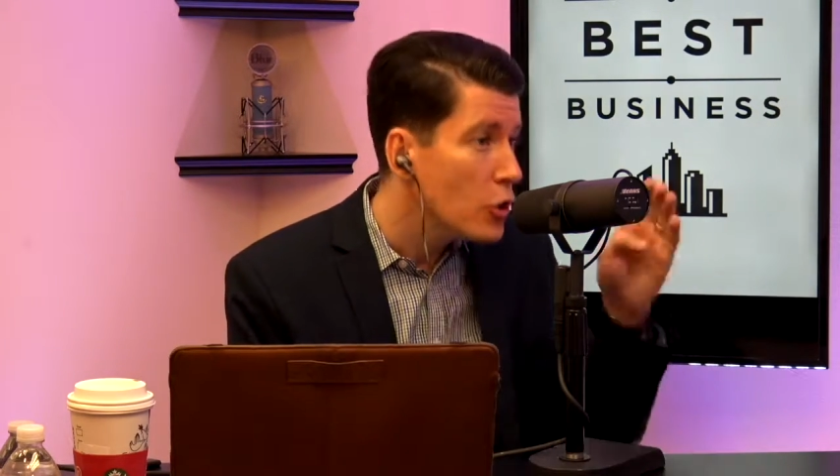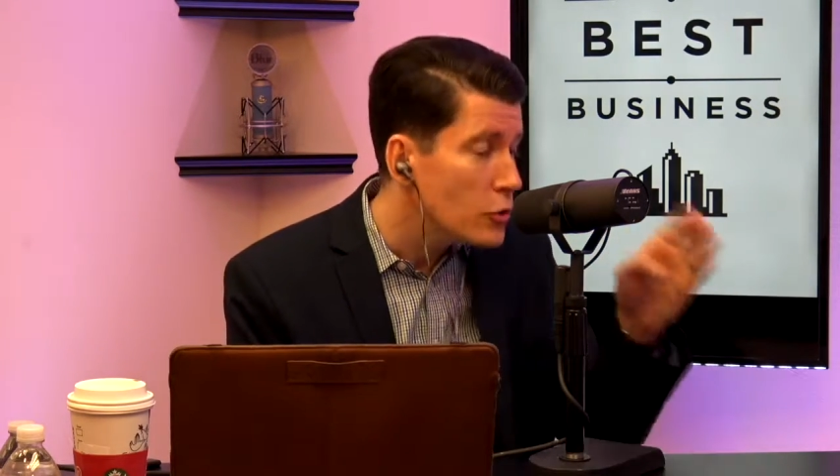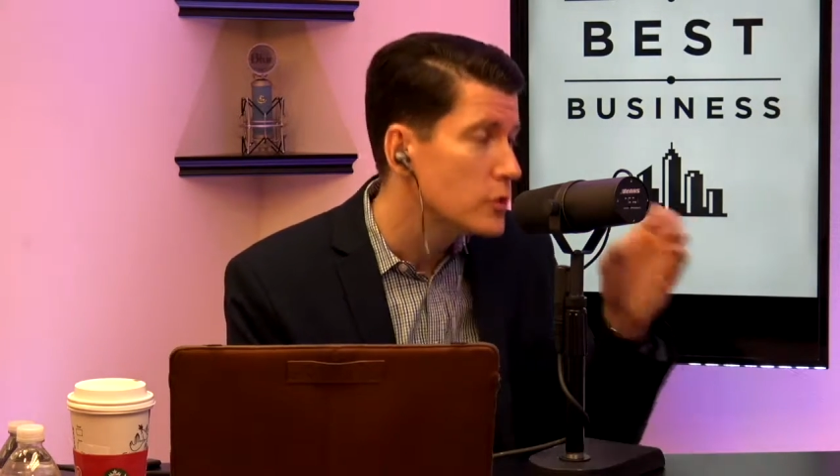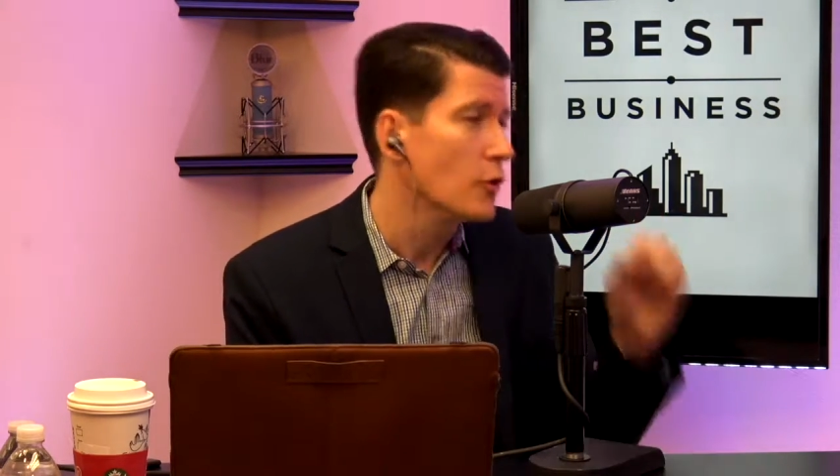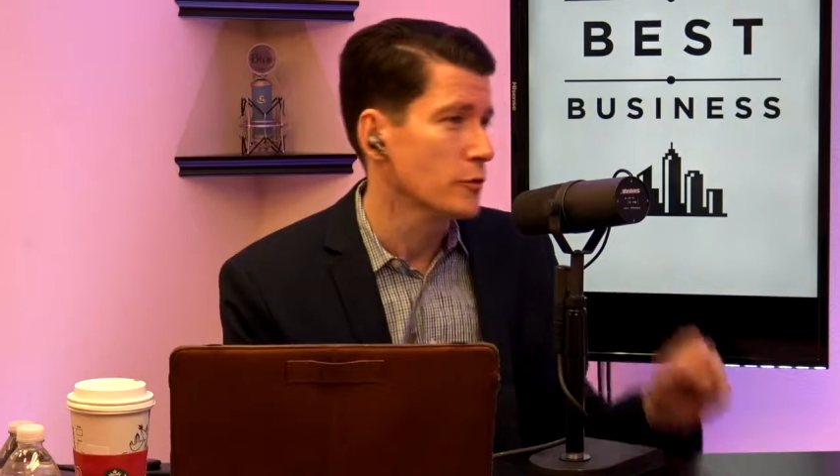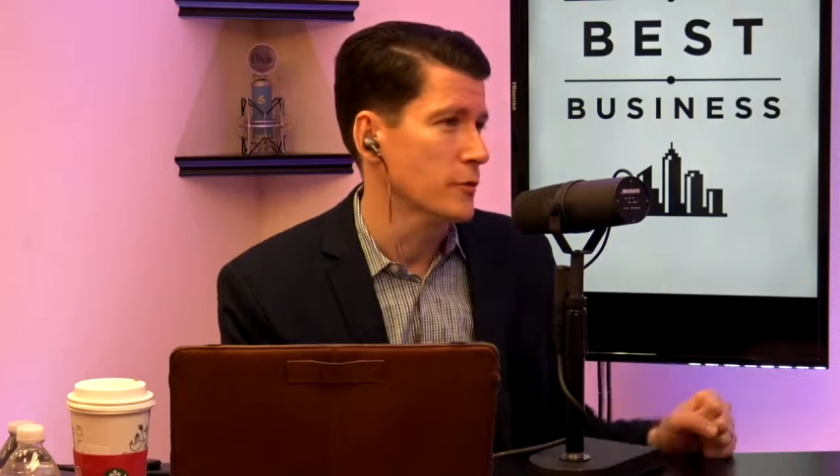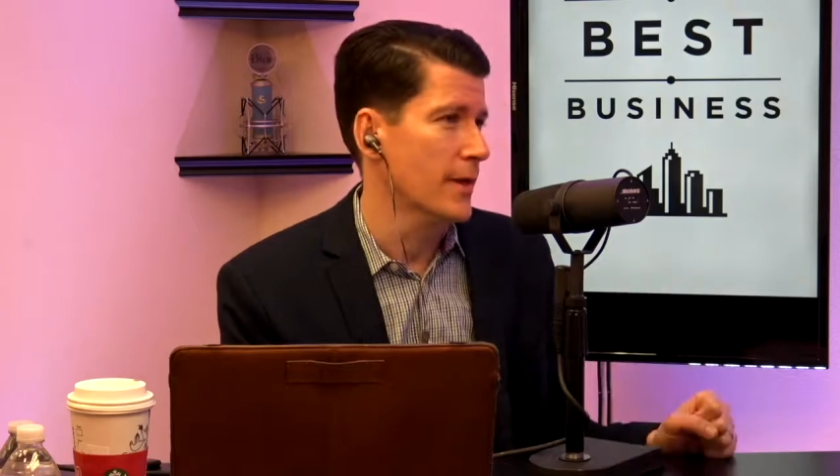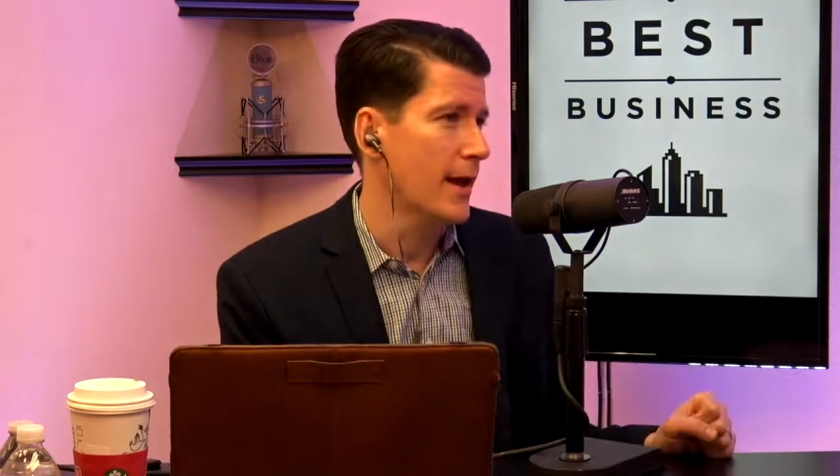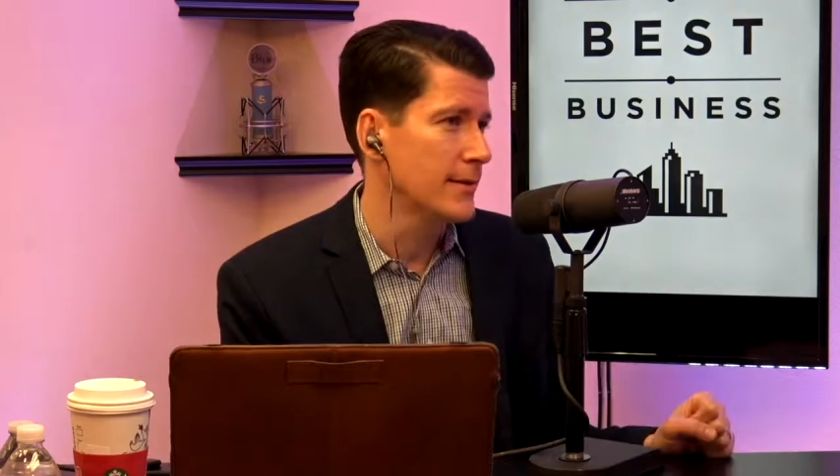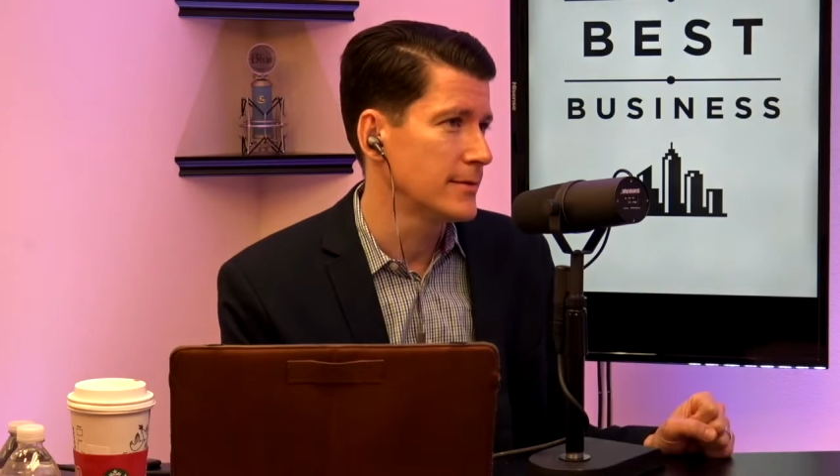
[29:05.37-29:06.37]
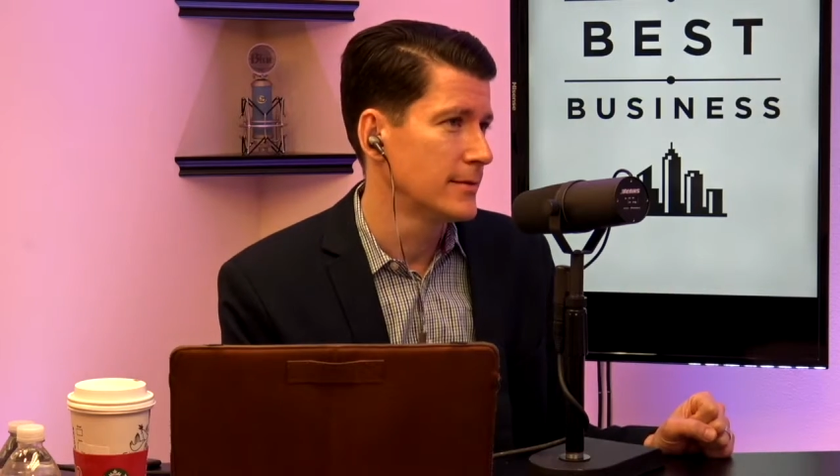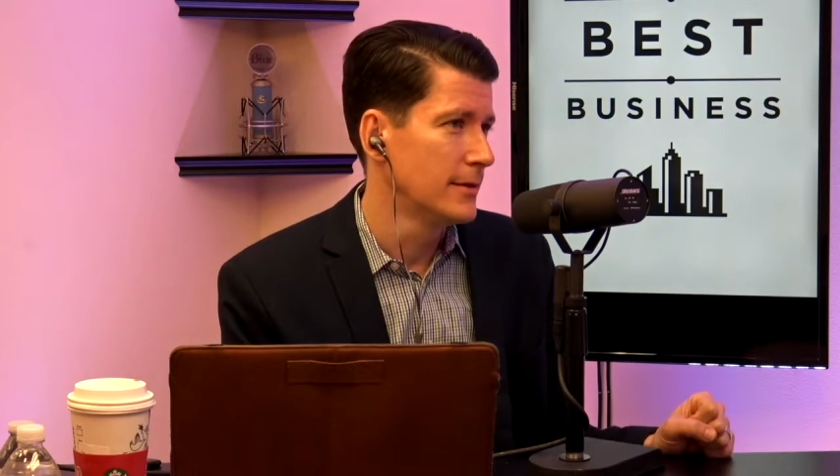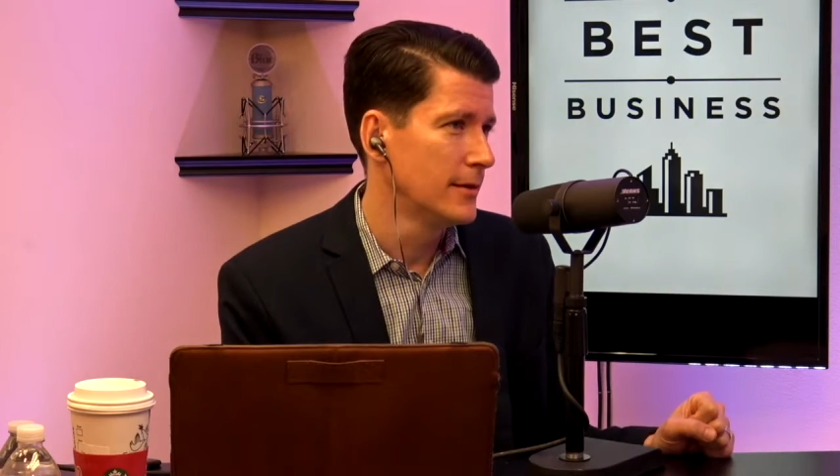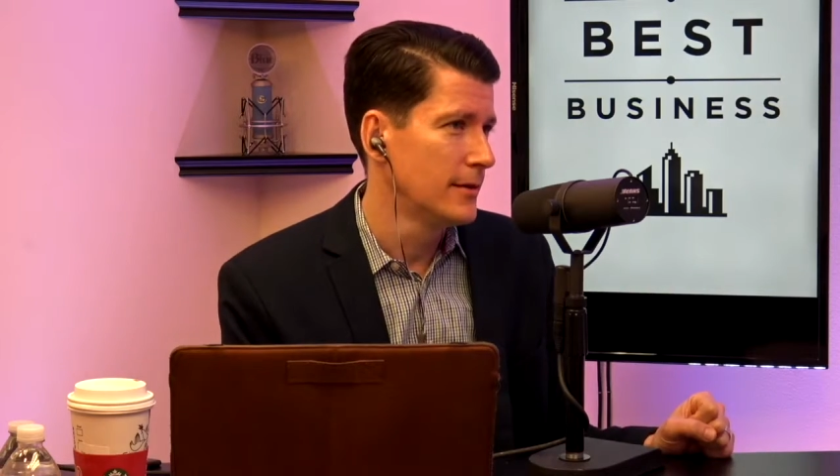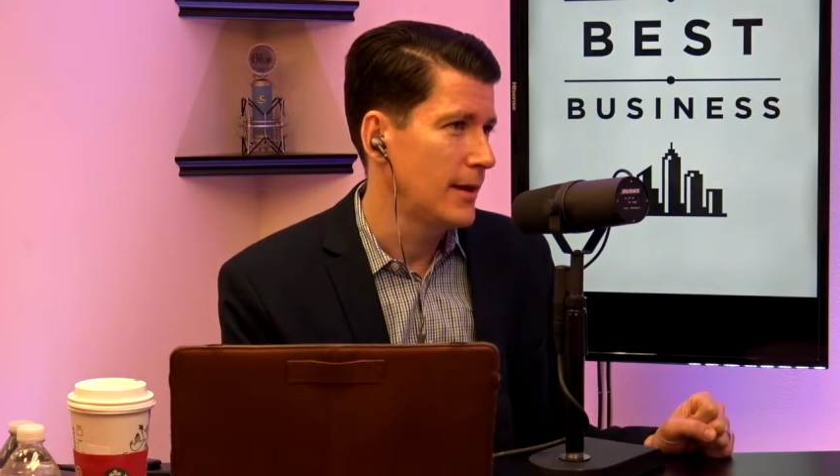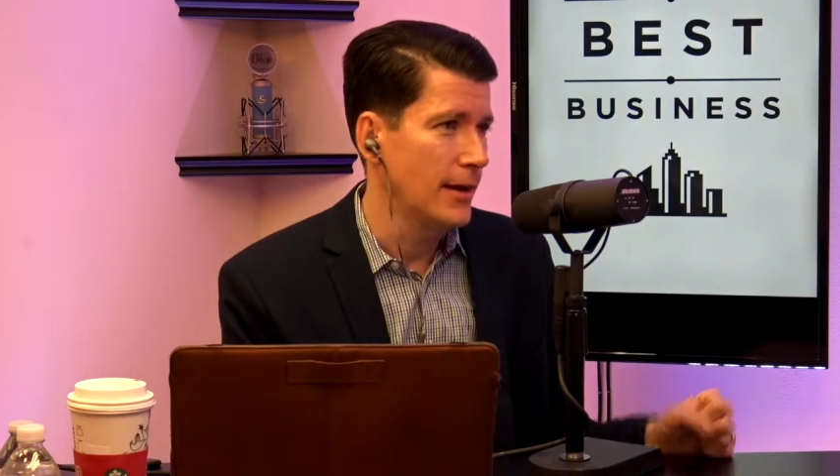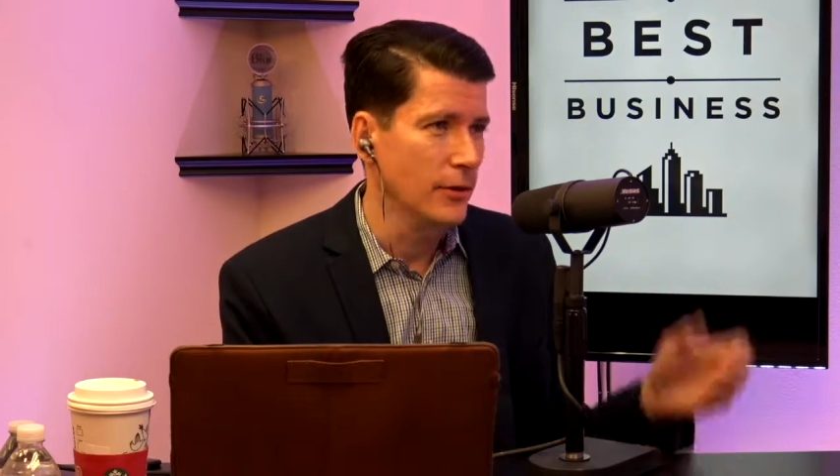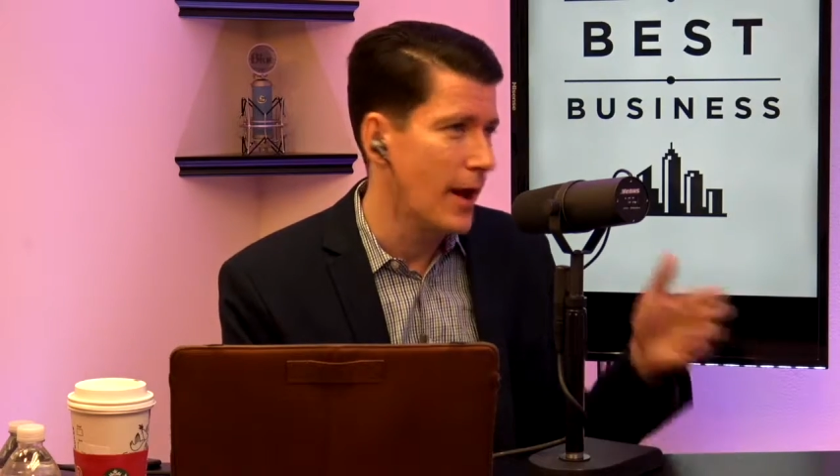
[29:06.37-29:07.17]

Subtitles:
Who told you that? And